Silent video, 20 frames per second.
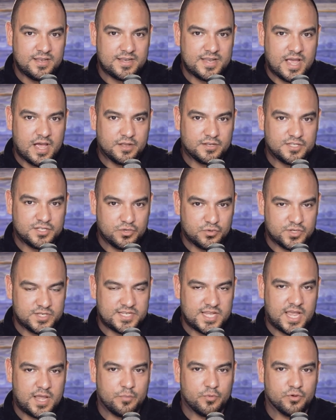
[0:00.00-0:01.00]
down to a
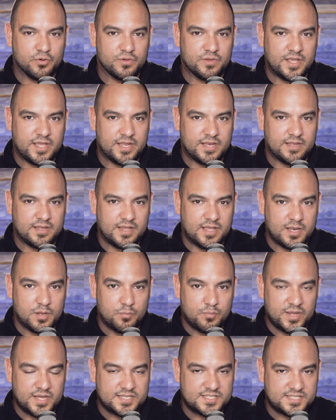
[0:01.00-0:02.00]
table and a
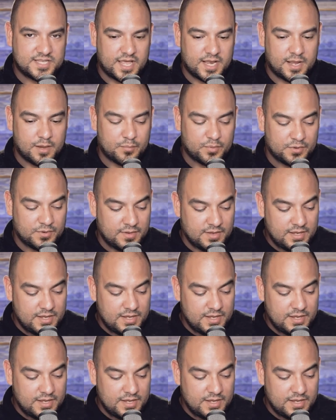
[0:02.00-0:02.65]
big setup?